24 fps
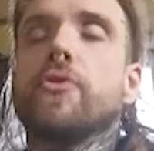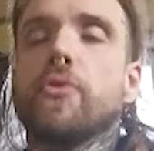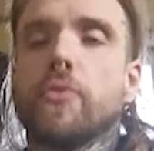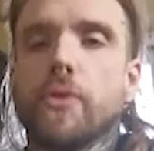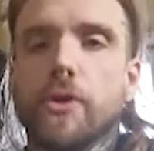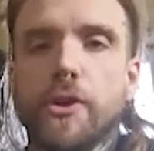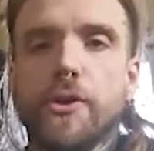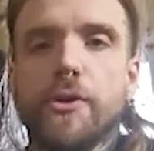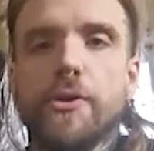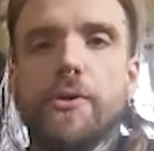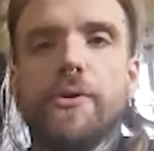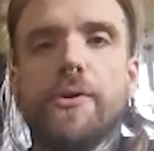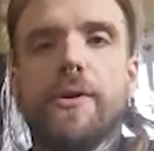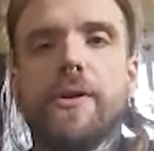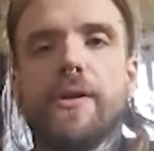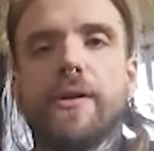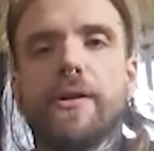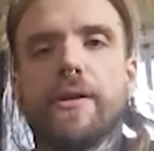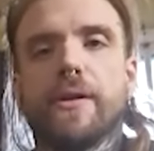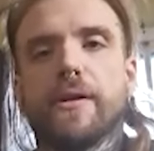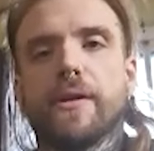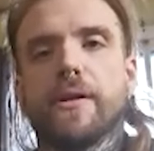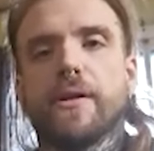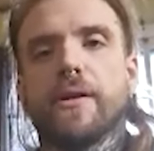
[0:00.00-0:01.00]
crude
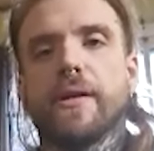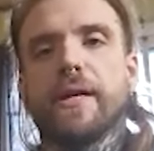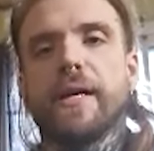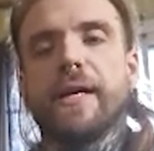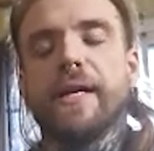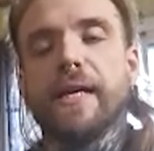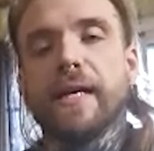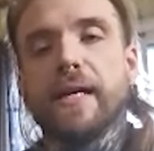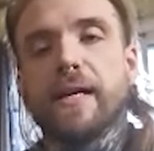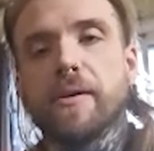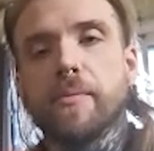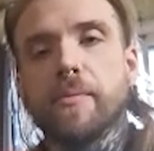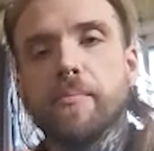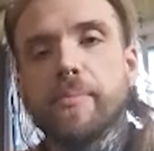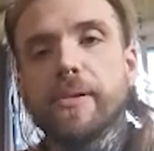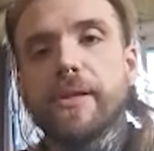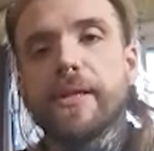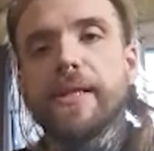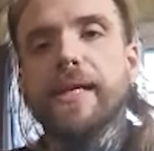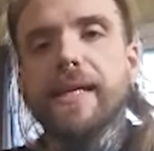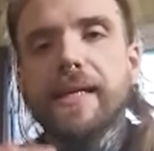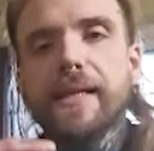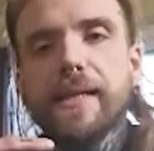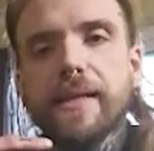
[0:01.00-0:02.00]
and
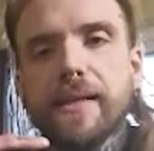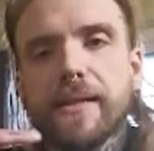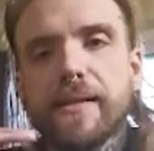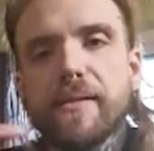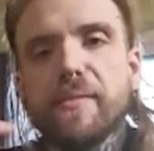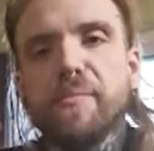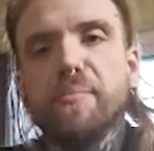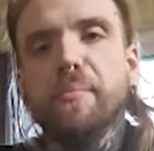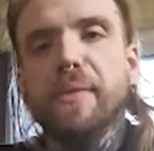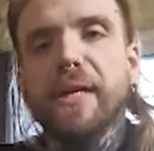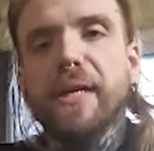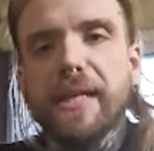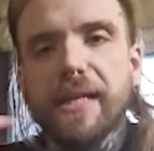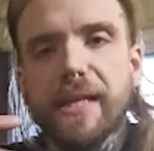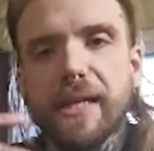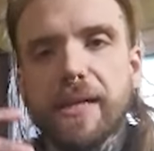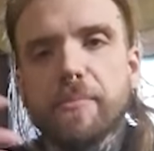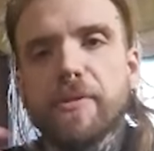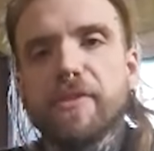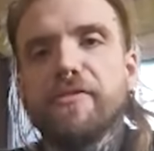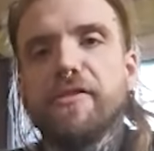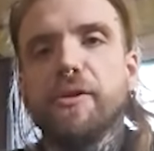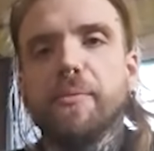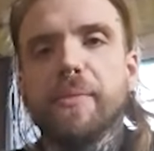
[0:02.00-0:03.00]
incomplete
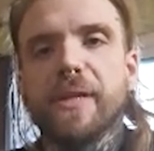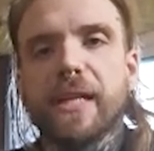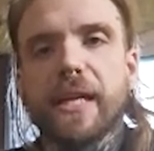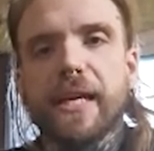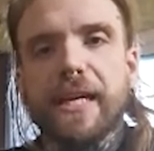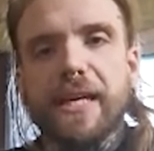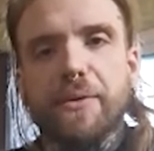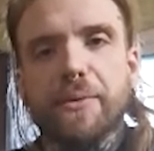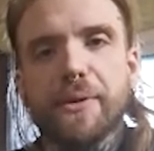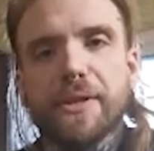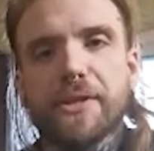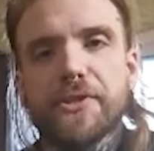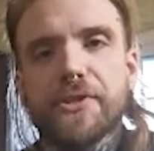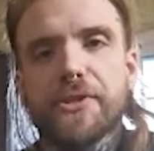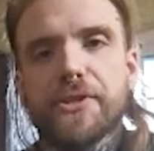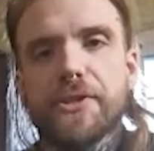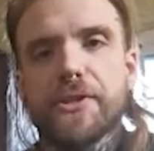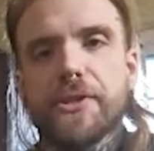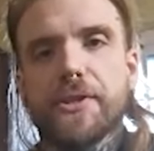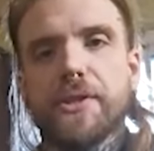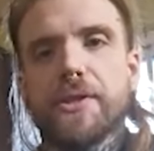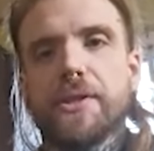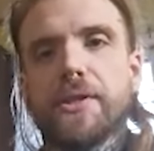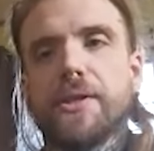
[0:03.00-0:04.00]
medium of human
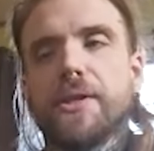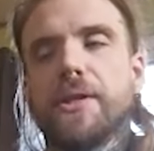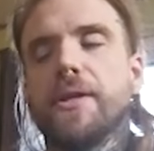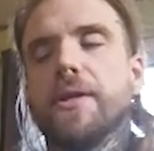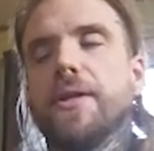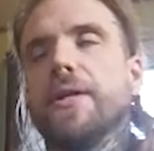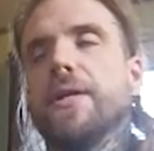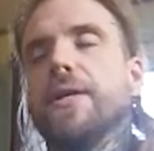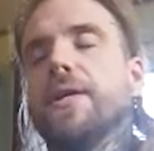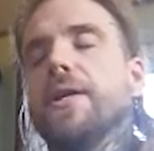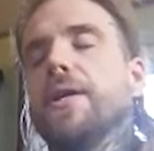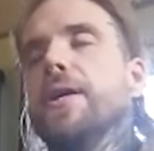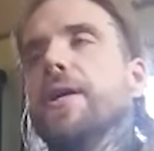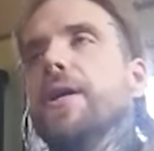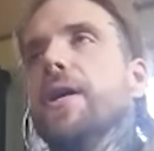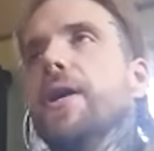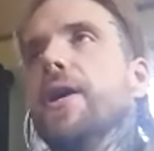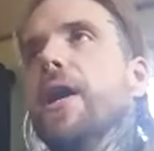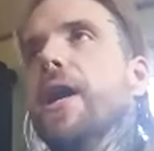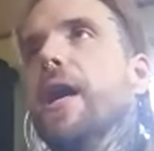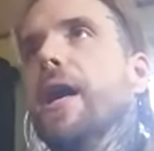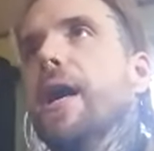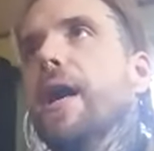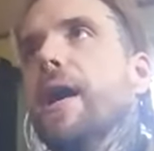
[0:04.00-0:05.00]
language. And
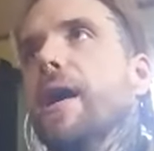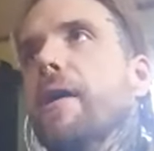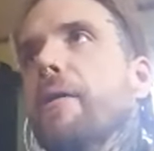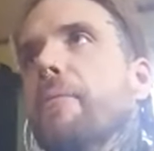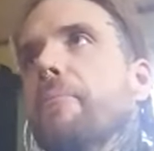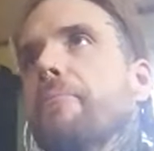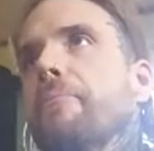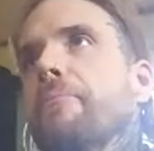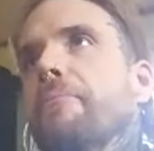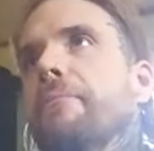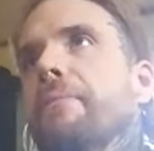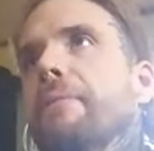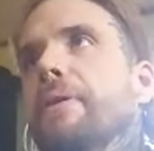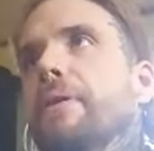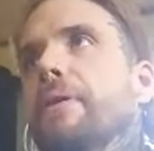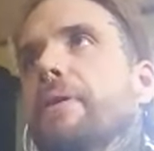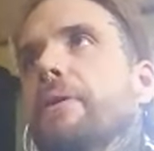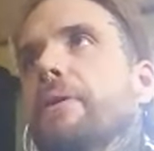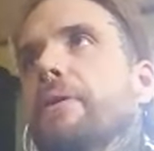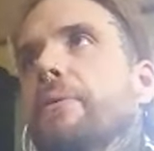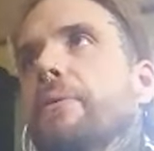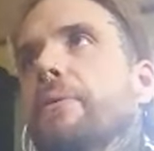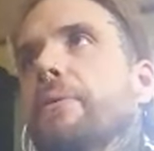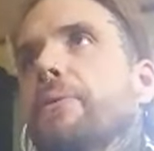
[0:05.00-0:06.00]

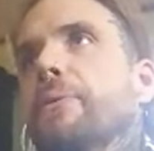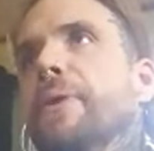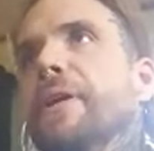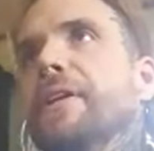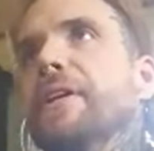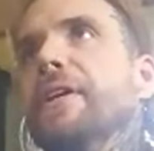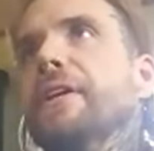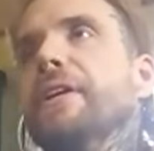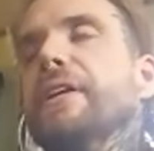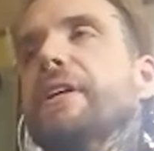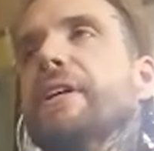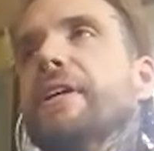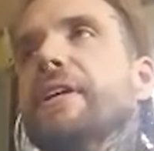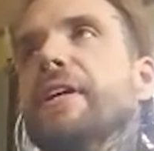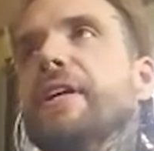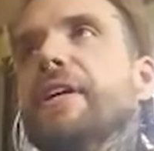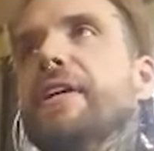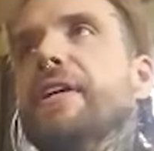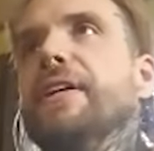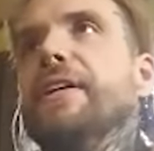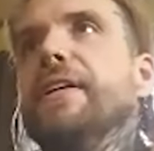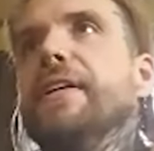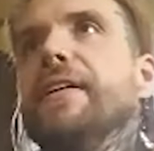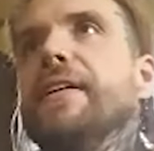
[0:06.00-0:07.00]

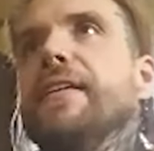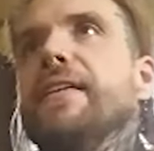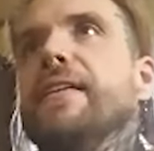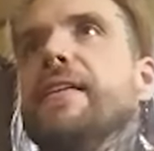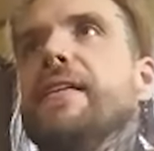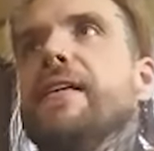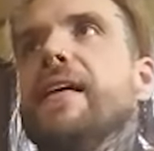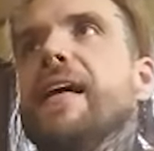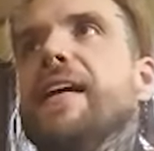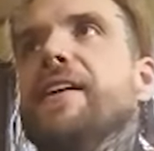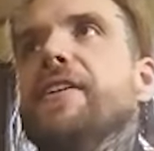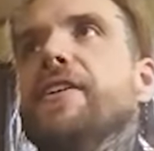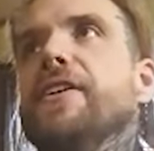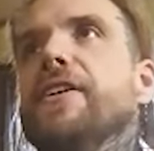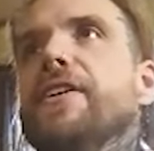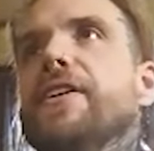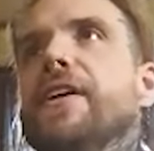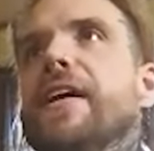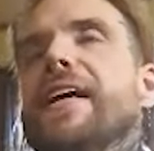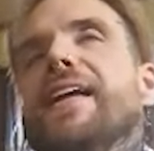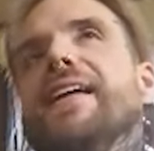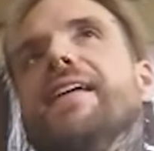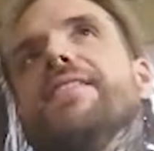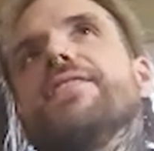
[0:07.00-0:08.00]

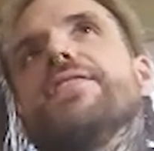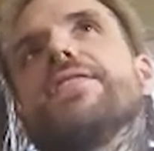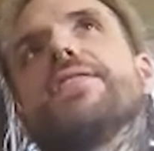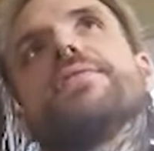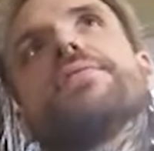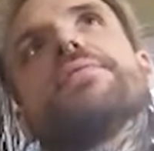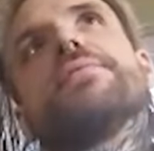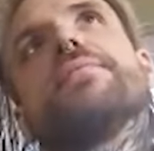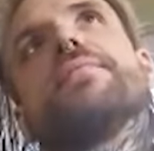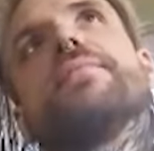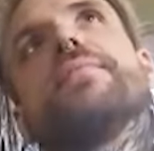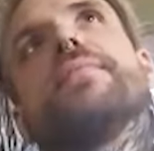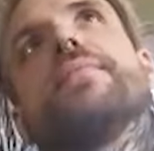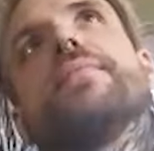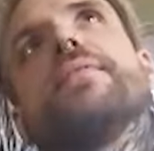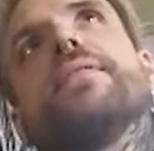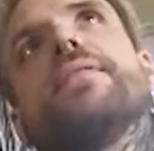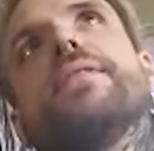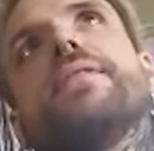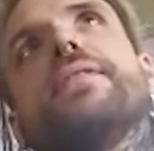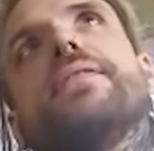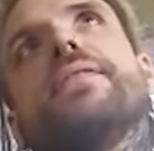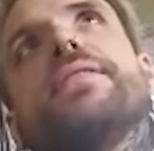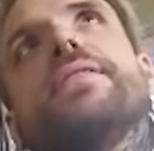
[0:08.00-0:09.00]

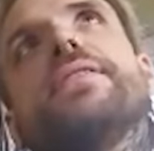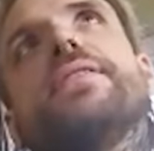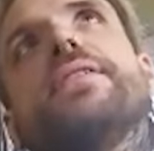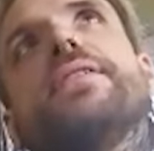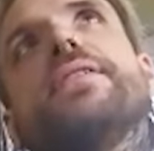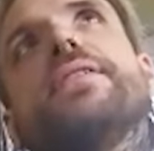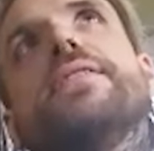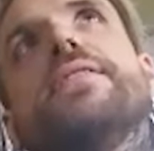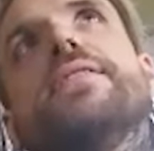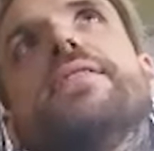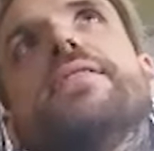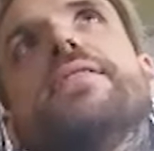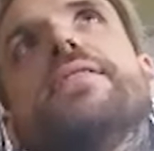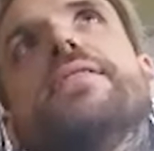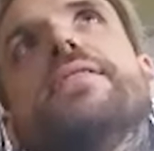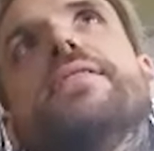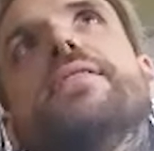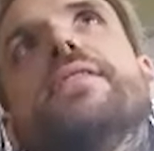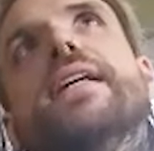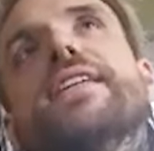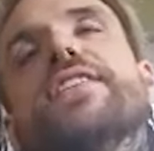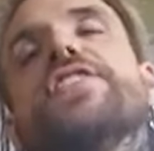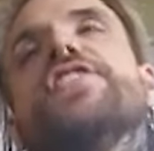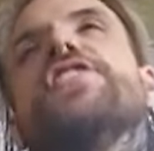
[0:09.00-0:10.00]

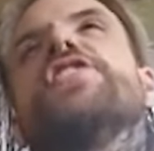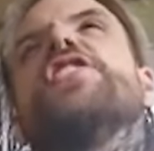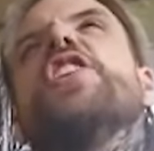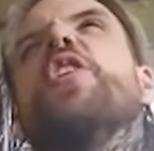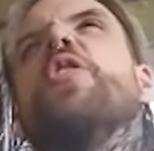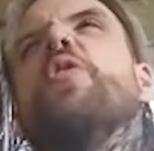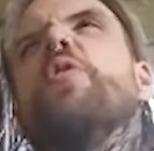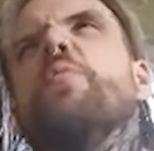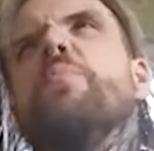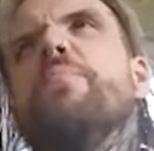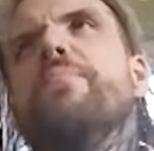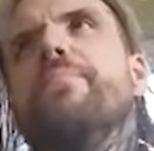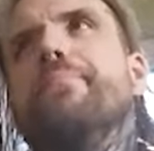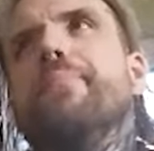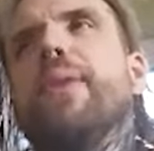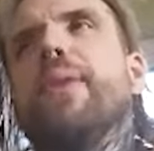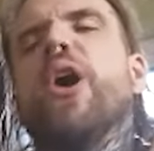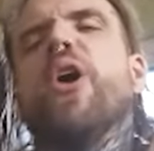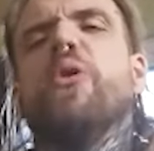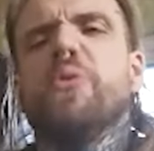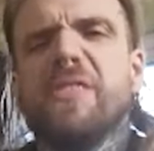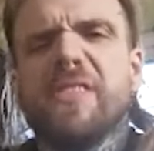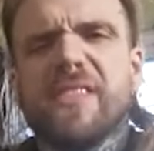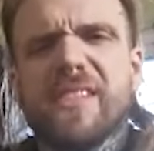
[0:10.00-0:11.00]
it's so
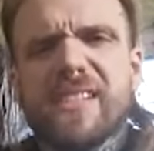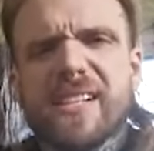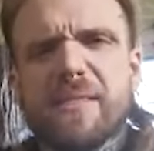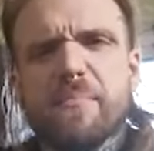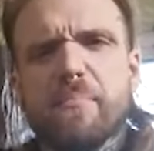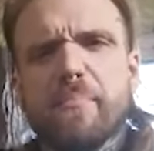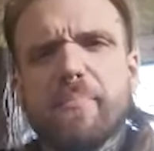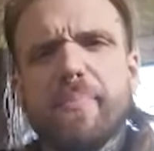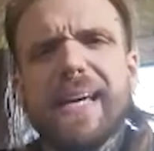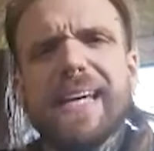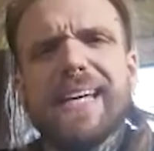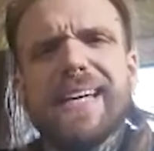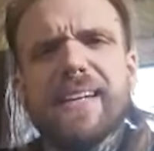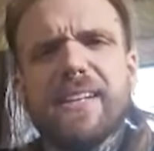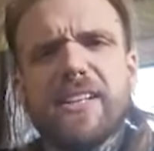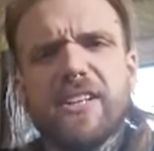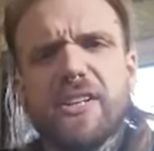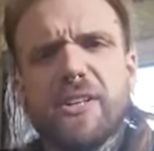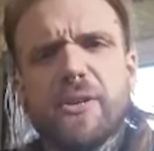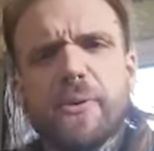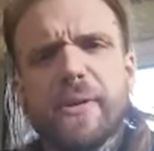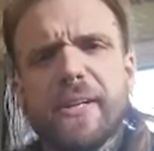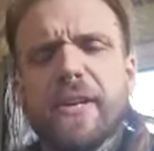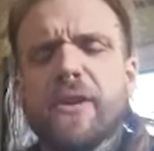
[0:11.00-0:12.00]
potent and big in
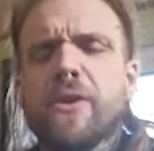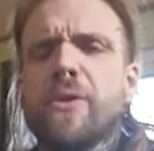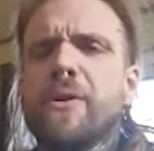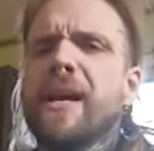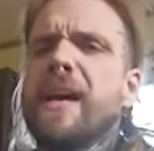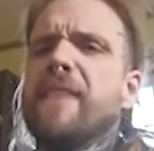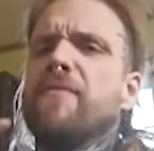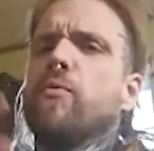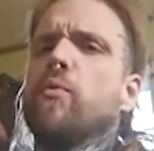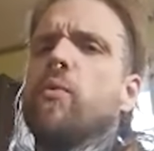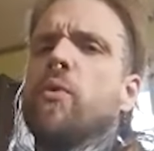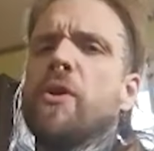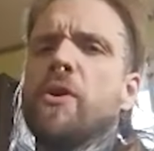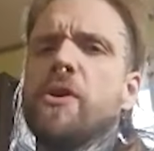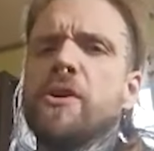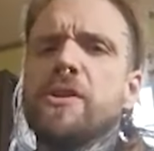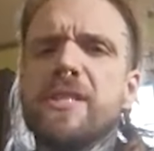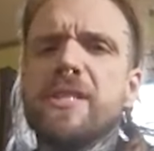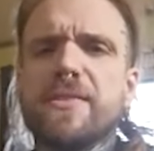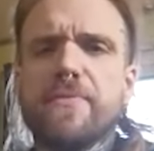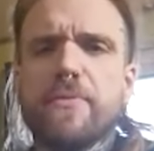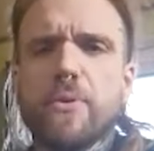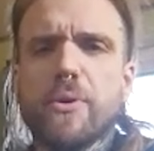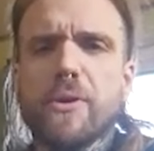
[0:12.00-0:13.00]
you, and you don't have
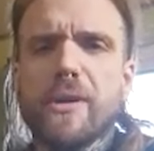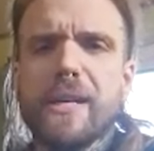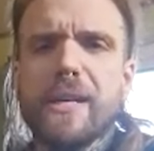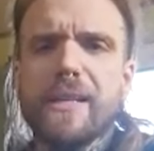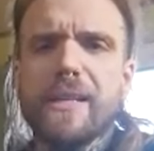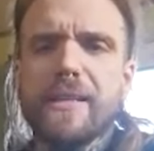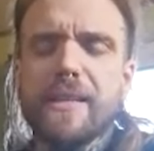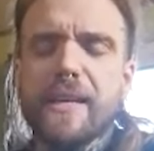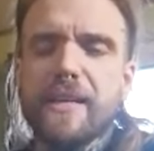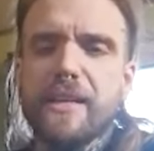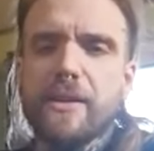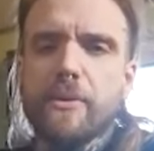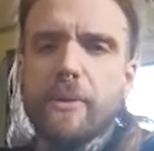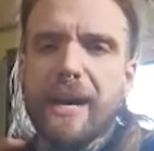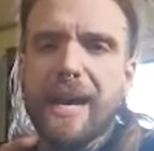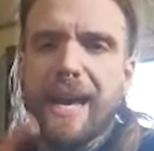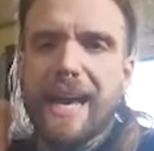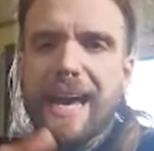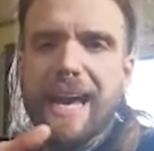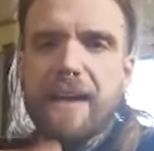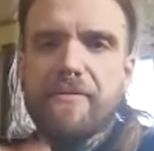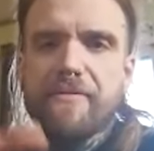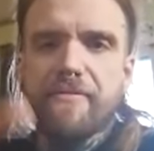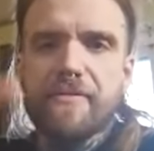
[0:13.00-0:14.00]
words for it, that you
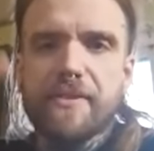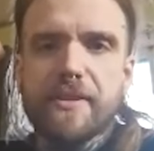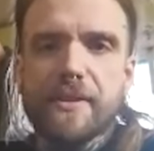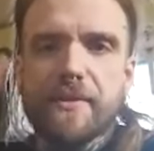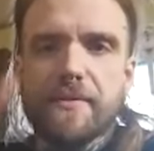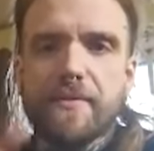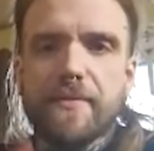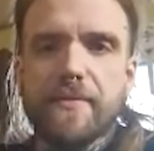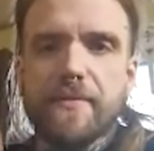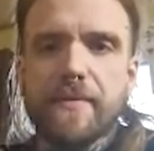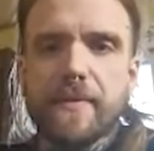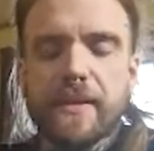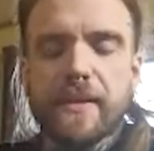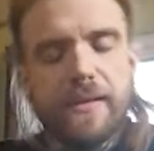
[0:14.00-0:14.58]
have to